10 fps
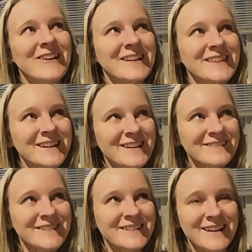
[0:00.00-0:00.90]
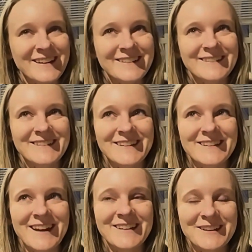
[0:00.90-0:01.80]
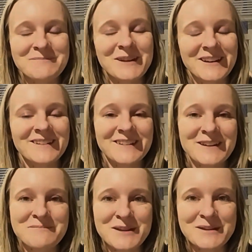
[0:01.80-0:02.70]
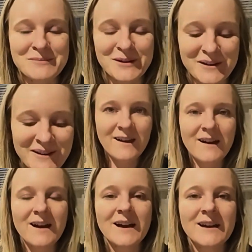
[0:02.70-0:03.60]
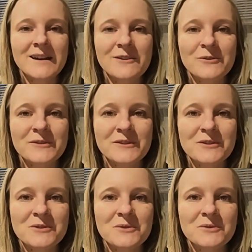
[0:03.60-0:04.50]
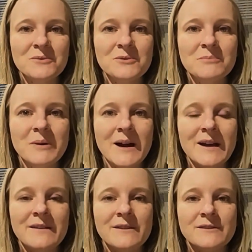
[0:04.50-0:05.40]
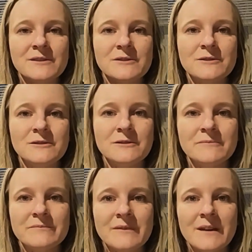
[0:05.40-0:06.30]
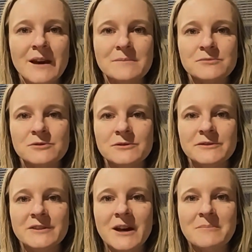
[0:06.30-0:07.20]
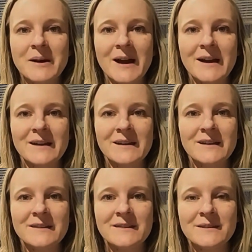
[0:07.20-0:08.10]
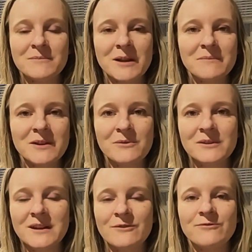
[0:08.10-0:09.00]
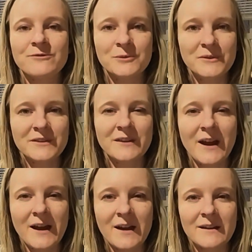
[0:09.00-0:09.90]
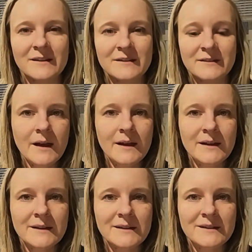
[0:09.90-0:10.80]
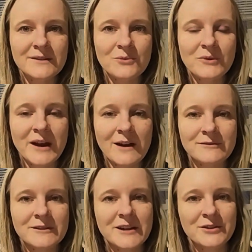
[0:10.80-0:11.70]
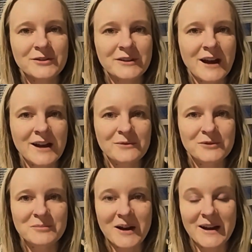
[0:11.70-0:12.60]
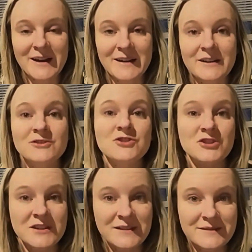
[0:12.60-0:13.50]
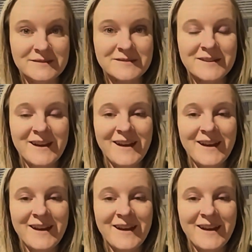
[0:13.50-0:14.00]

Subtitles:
I think I really did end up eating a lot of peanut butter. I also would buy the little emerald nut packets. Sometimes I would get fruit snacks, and whenever I could, I would buy cheese.